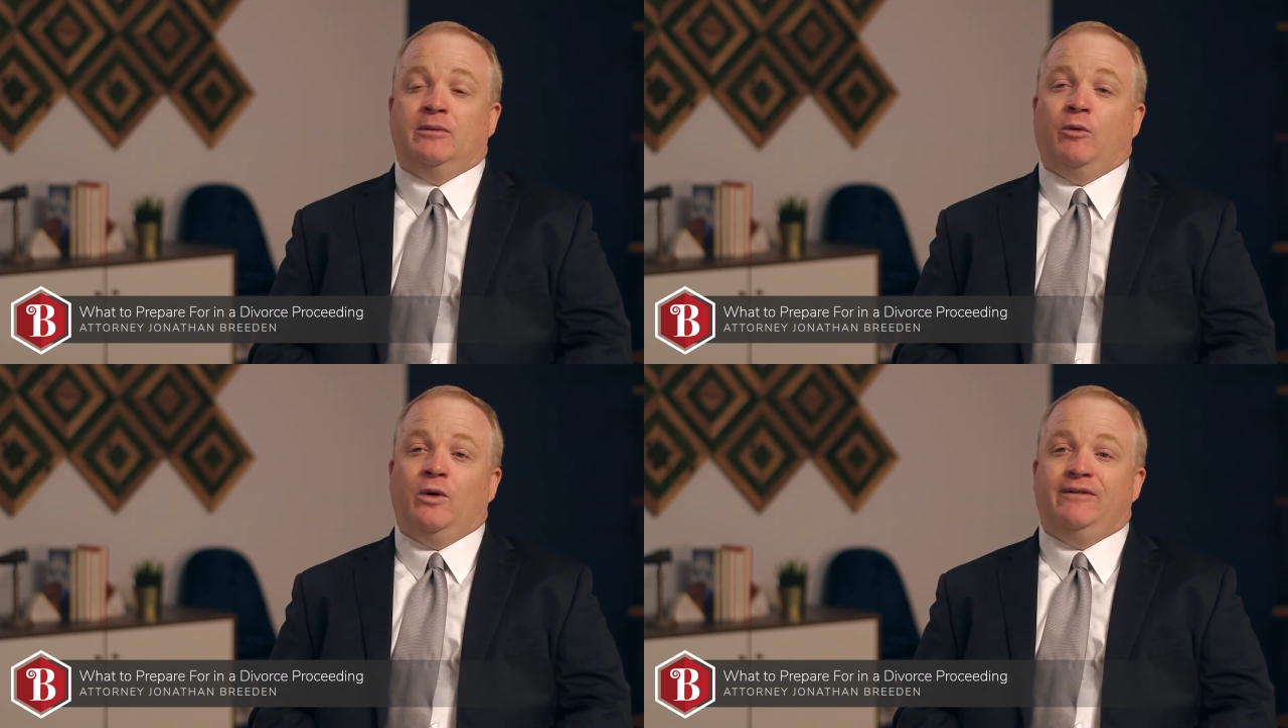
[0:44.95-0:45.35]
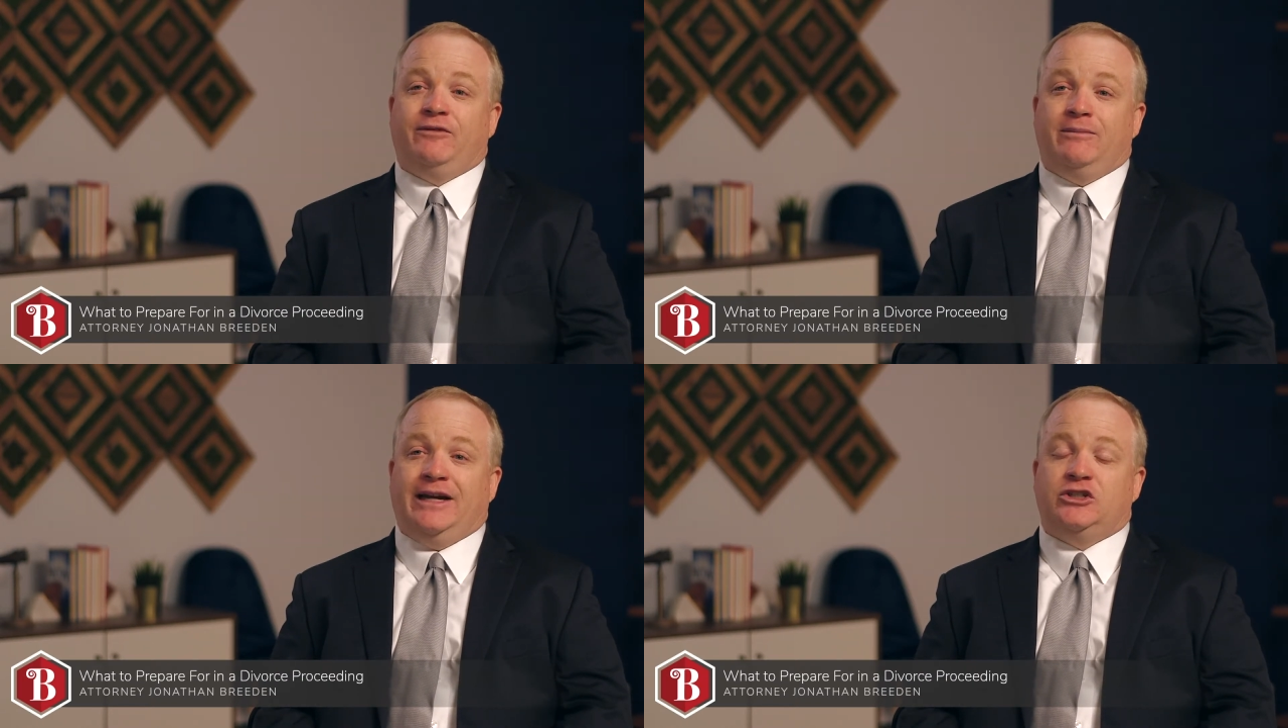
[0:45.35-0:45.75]
The more
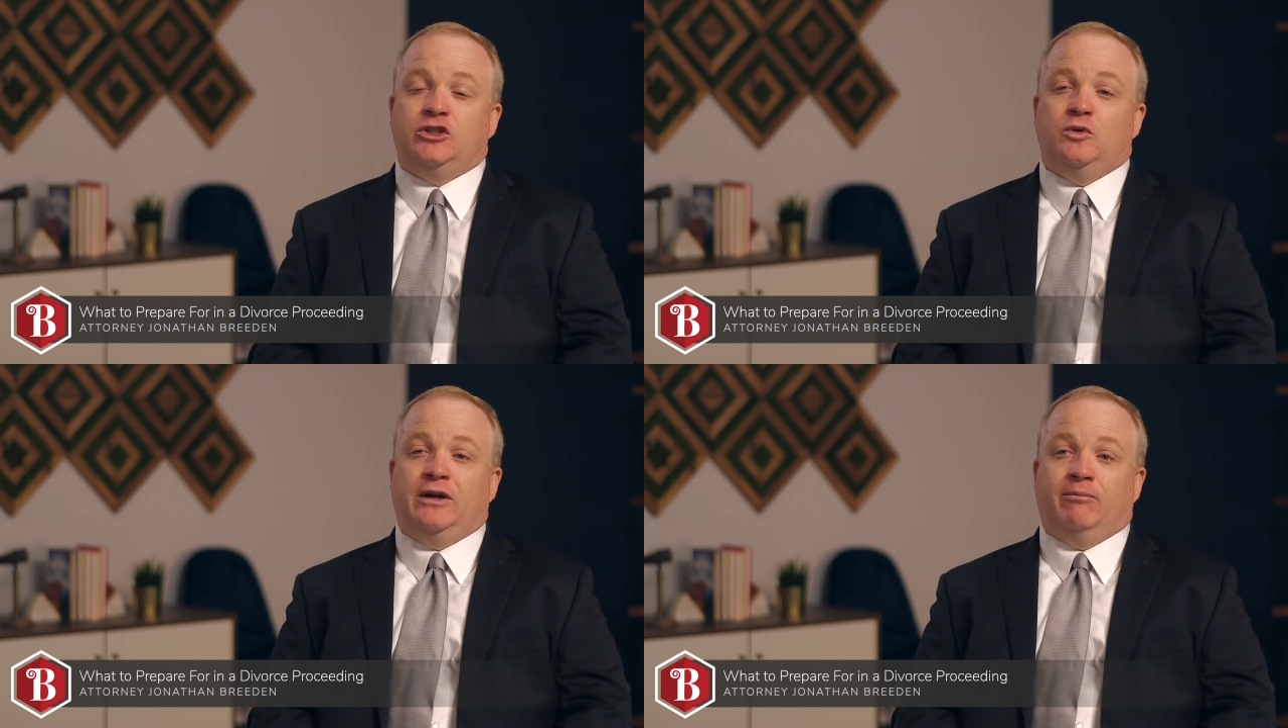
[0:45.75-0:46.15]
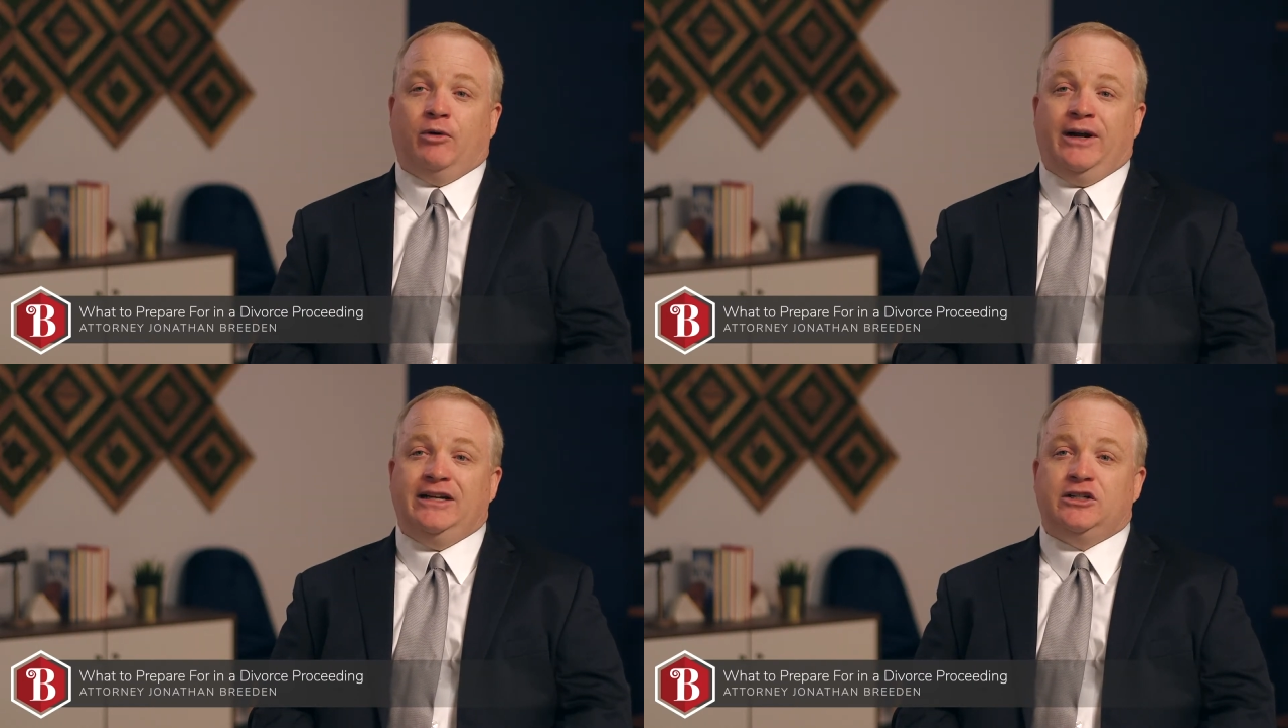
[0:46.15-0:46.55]
information you can
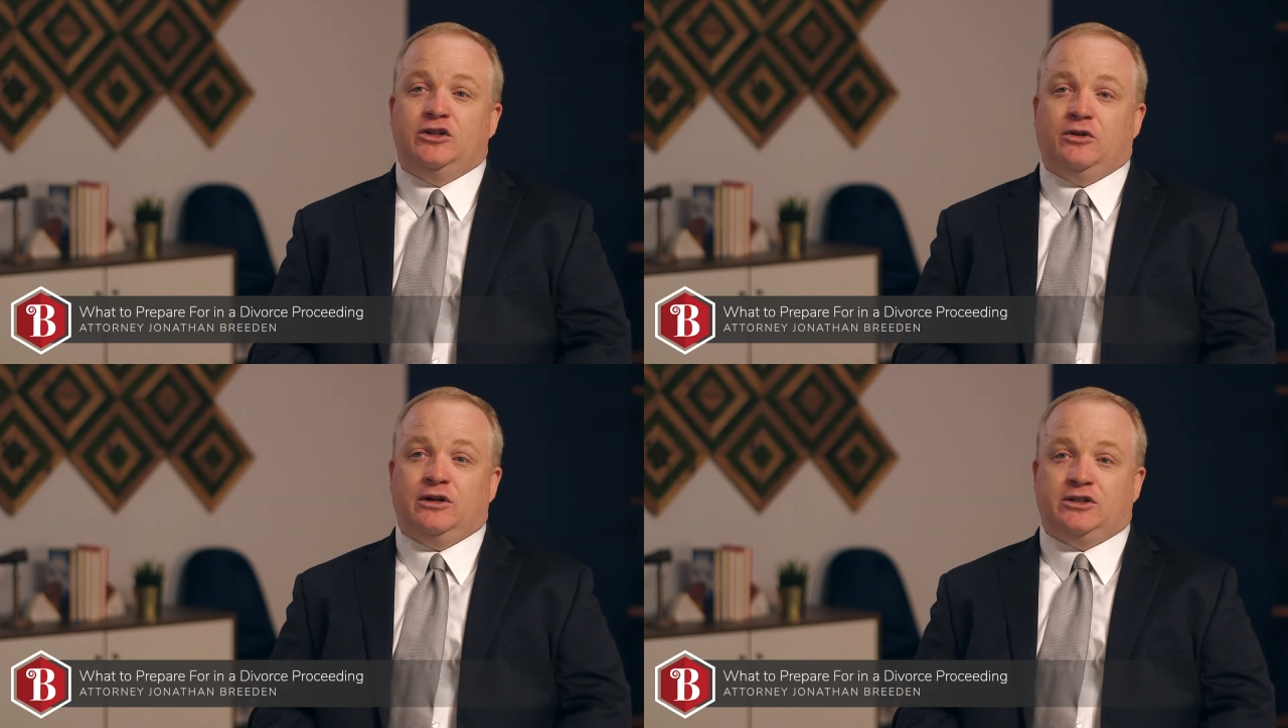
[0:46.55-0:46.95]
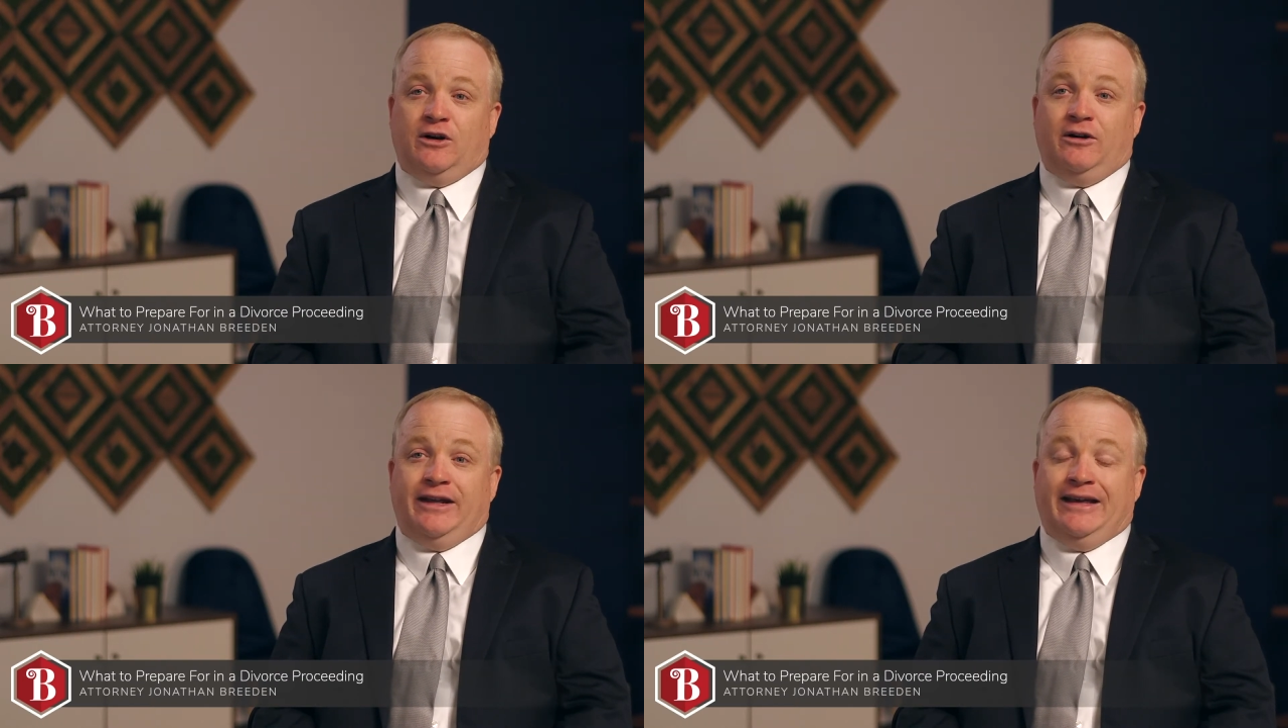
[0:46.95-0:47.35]
bring to your
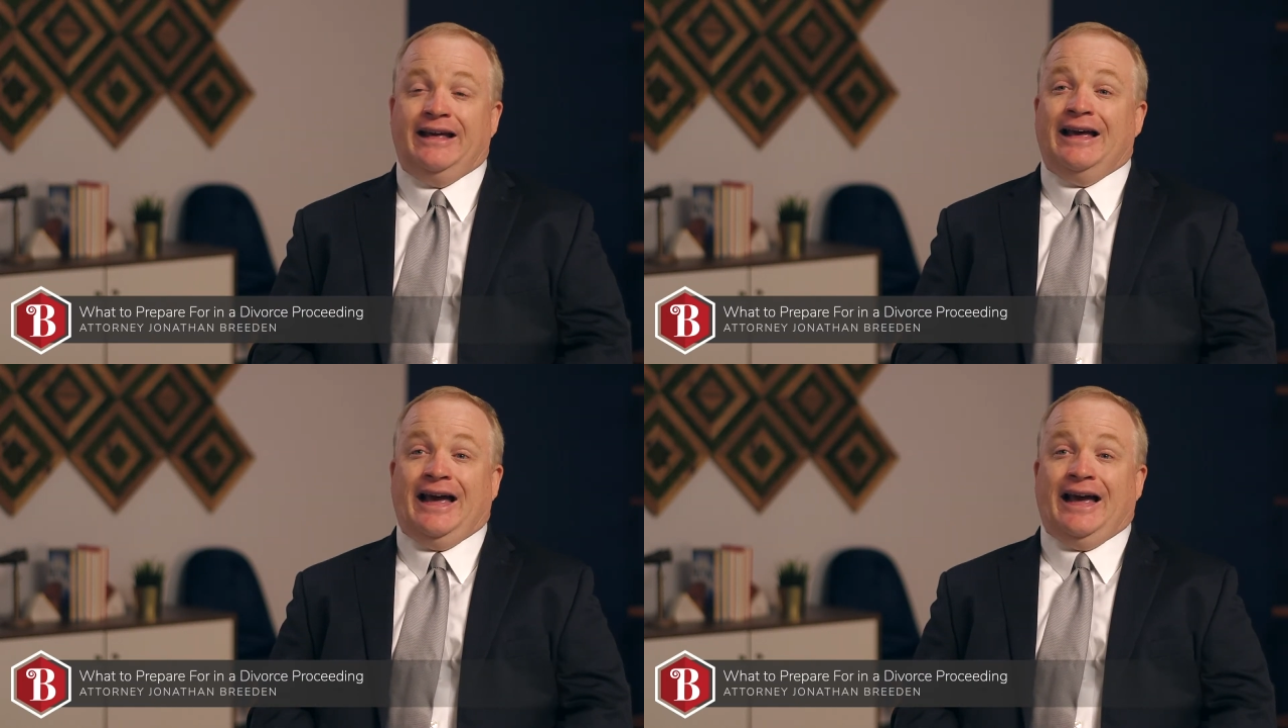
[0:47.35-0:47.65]
attorney,